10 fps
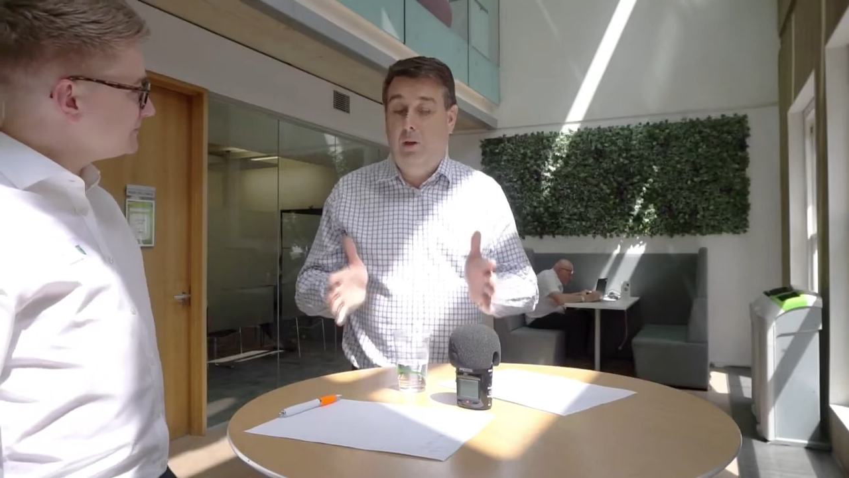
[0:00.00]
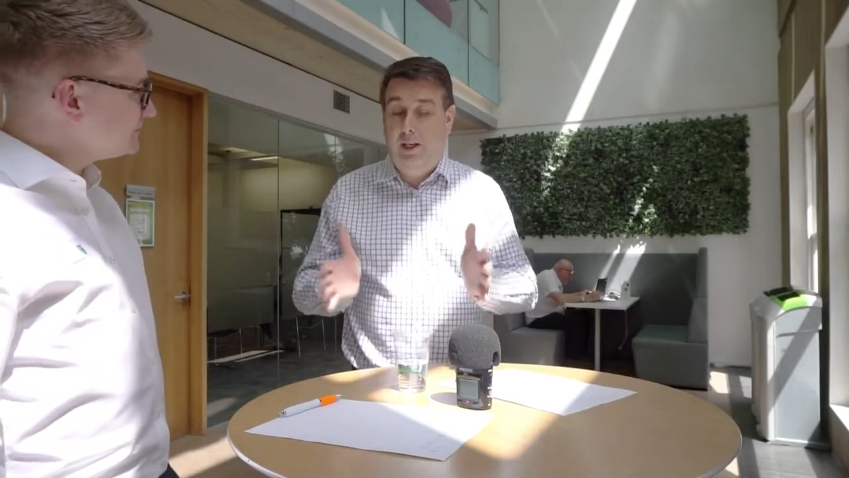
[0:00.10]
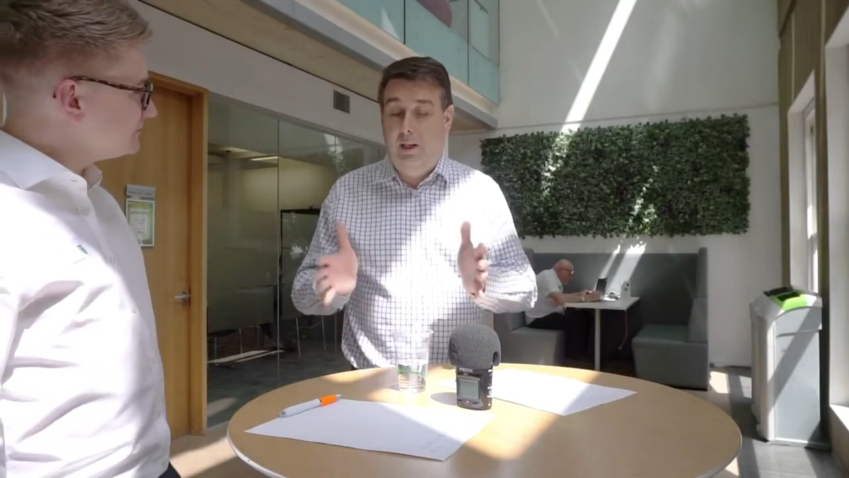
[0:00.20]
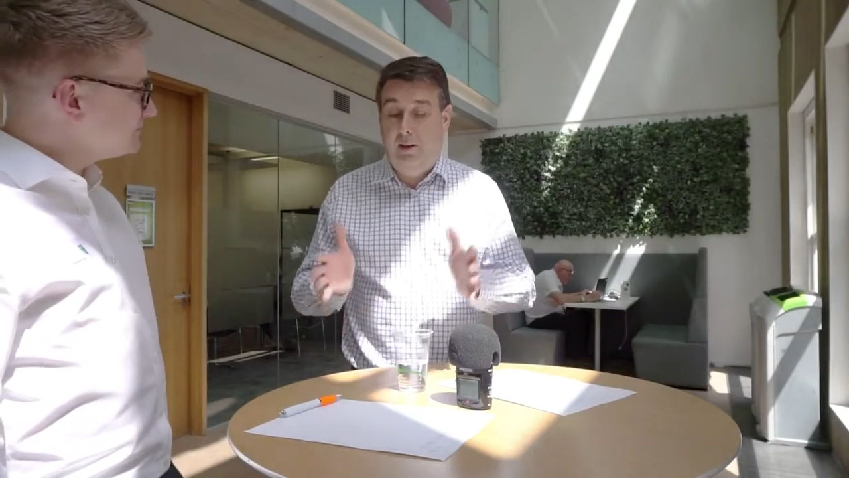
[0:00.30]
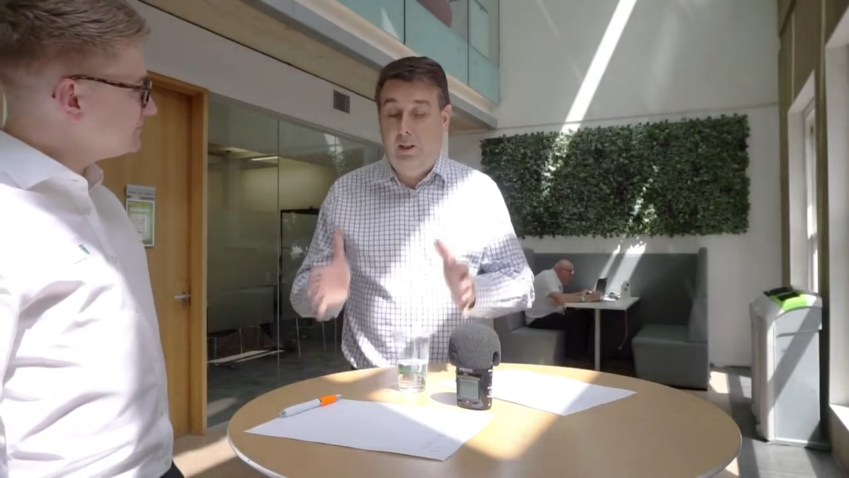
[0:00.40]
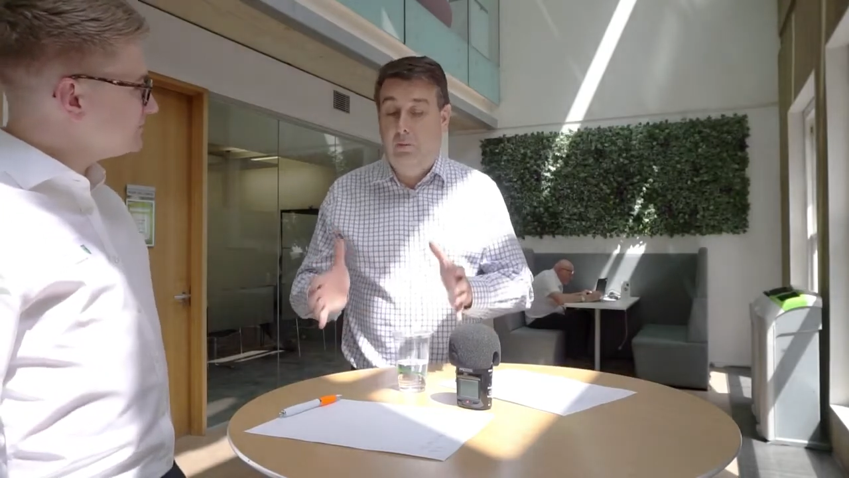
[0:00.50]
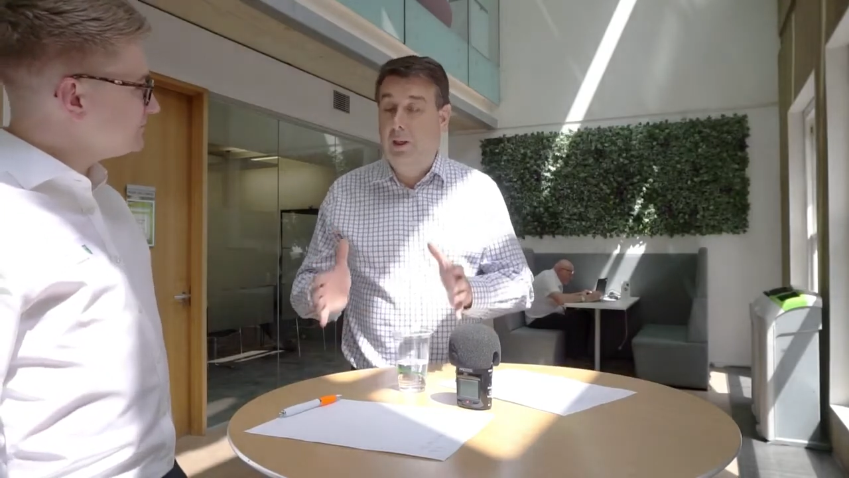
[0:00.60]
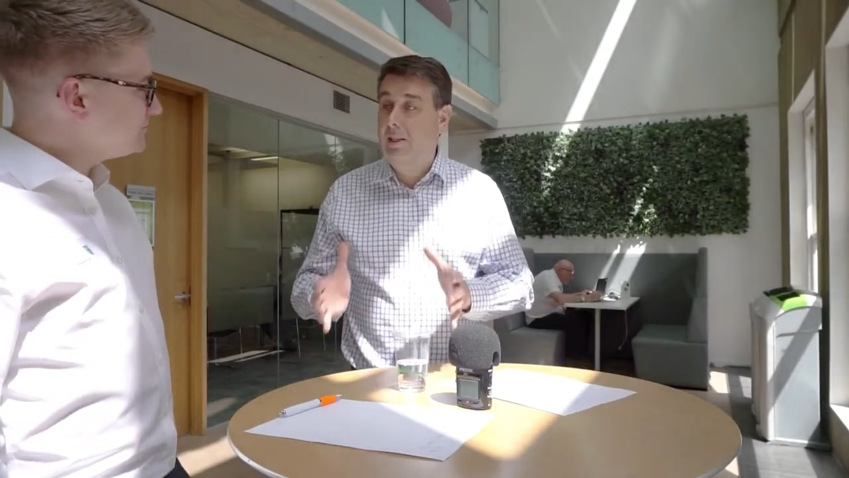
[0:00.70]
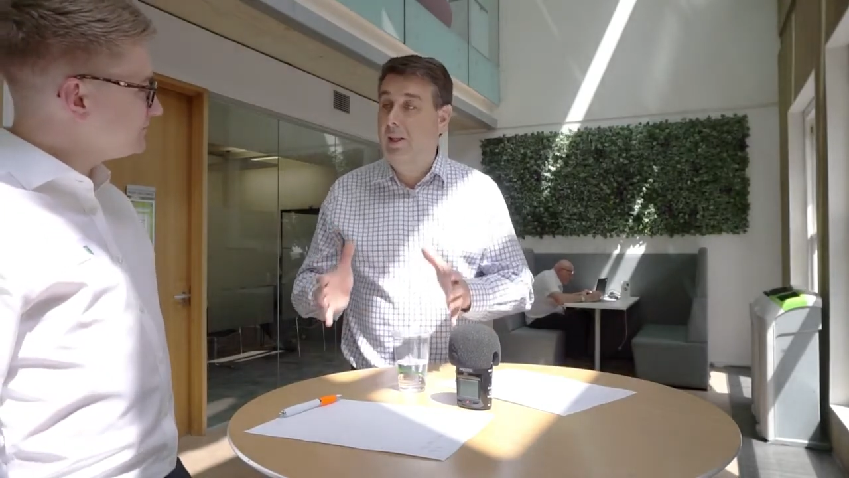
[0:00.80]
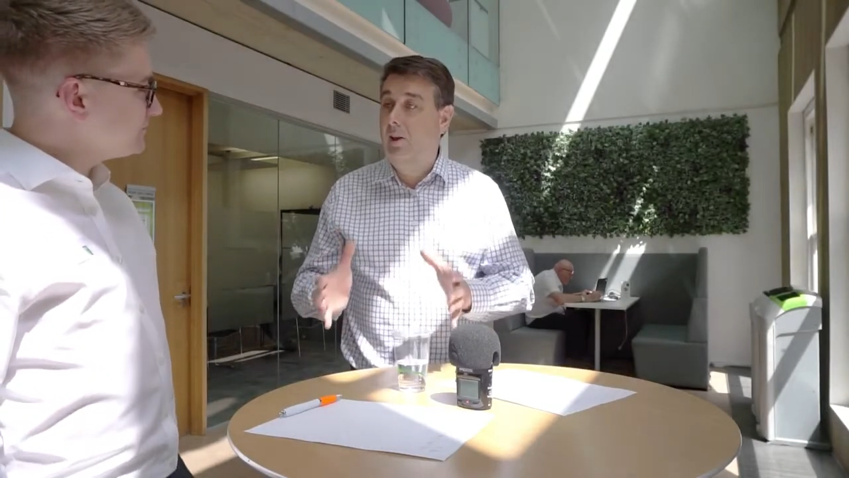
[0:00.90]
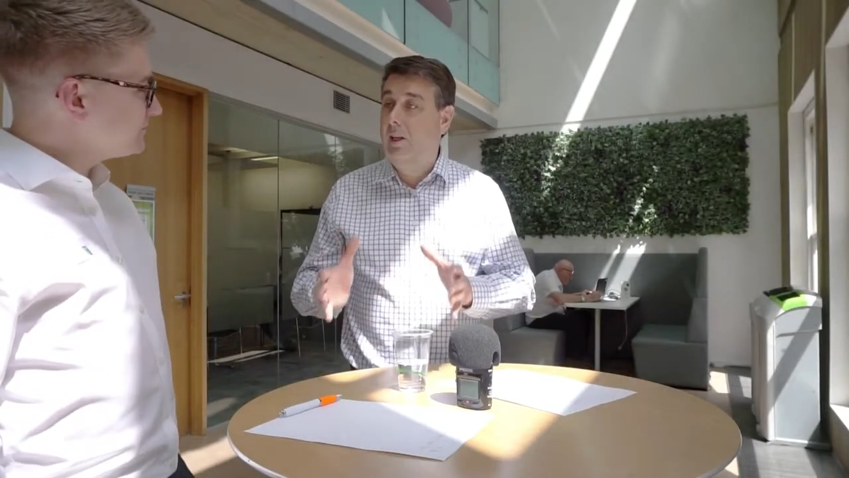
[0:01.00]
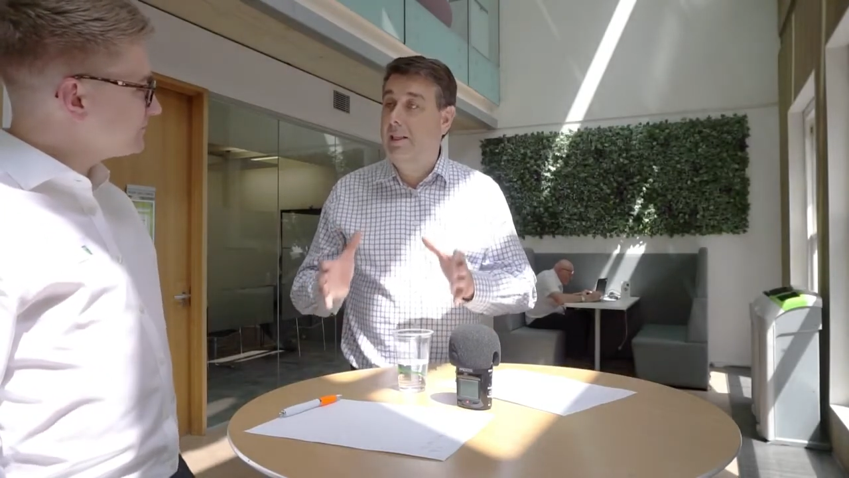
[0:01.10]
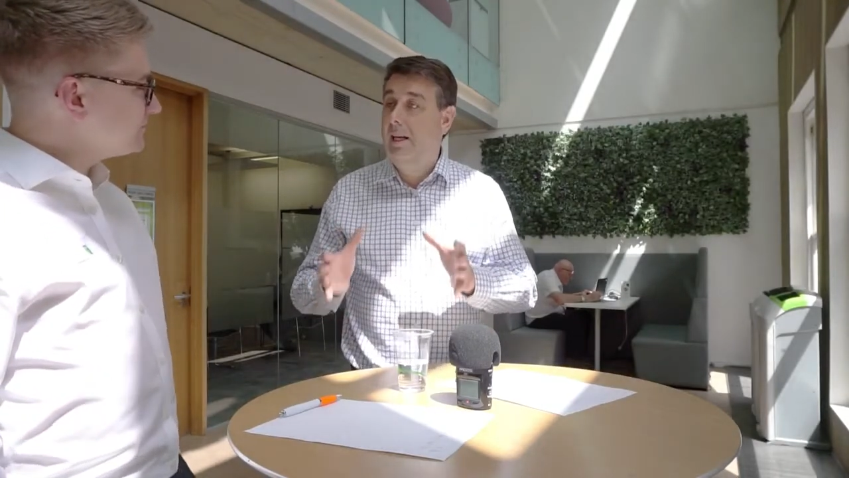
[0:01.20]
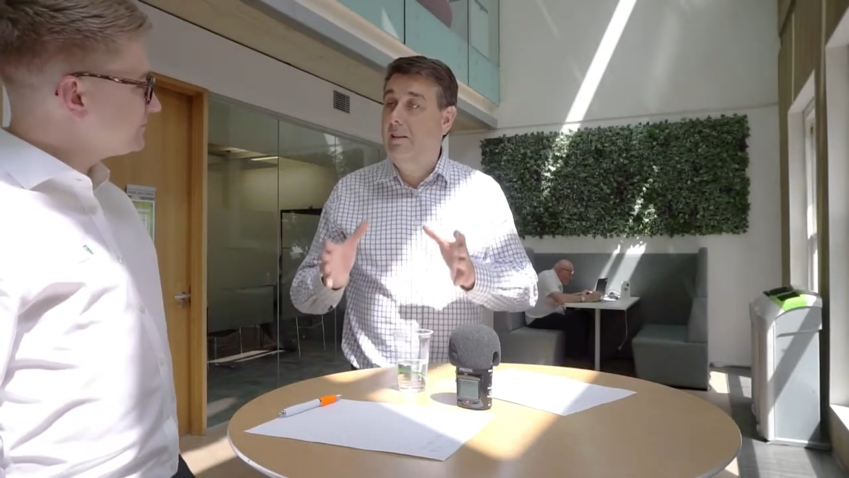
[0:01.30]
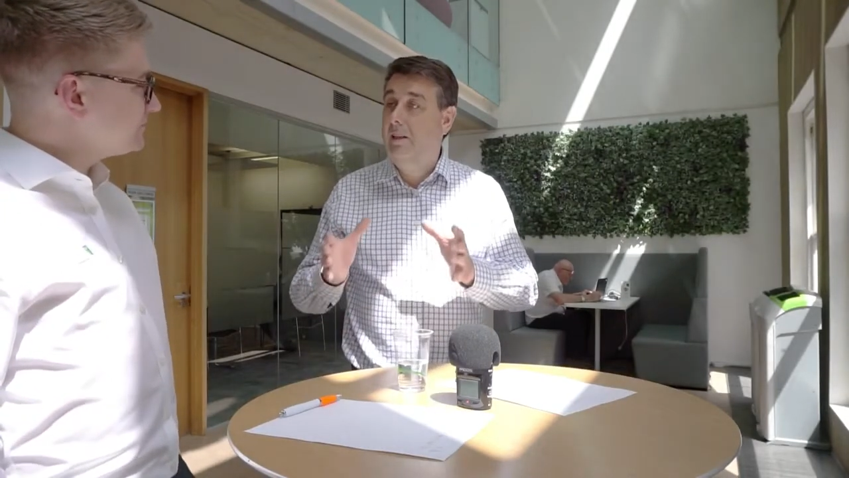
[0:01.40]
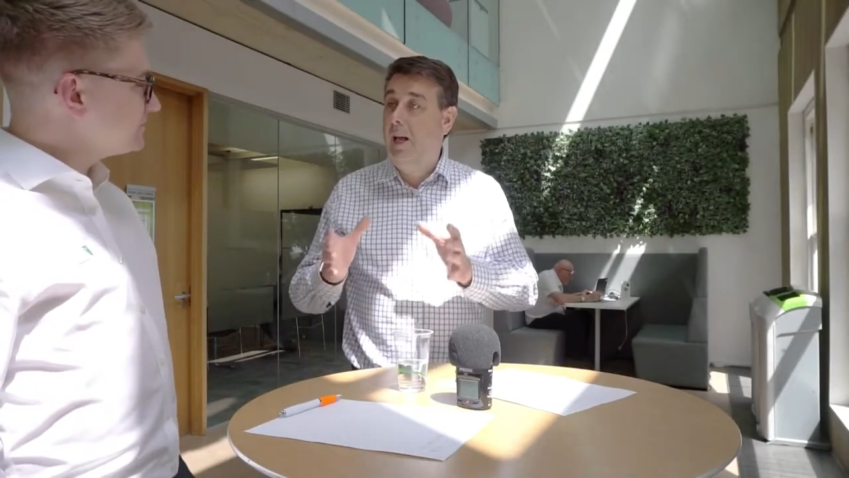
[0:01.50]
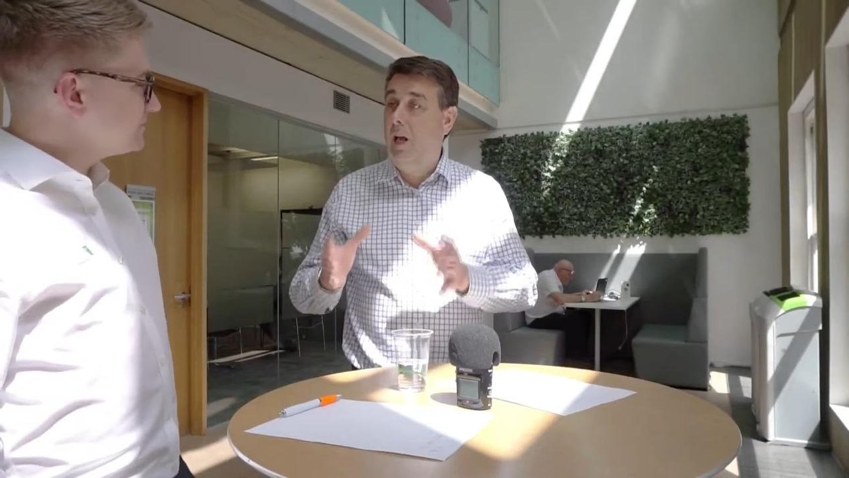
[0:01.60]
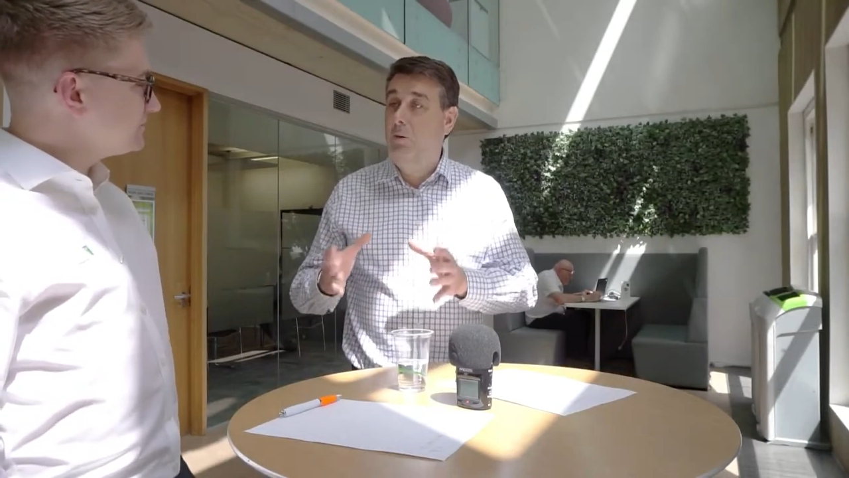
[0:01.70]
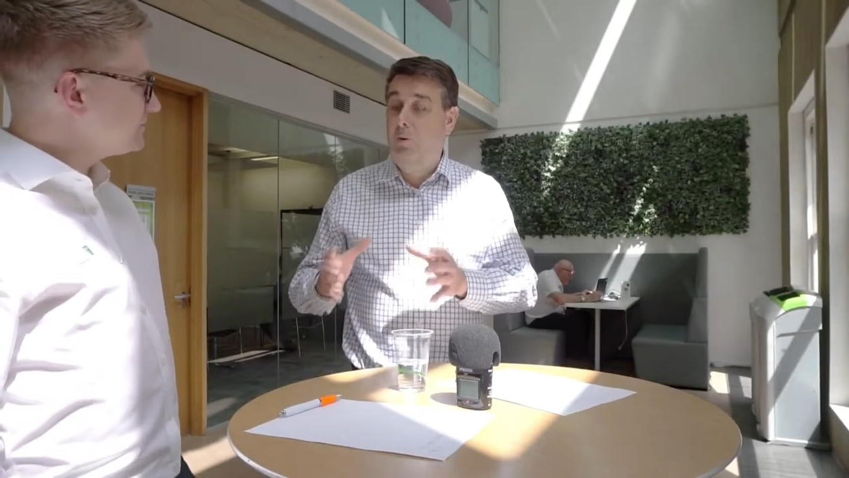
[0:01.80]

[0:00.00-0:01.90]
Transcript: where your enterprise architect can help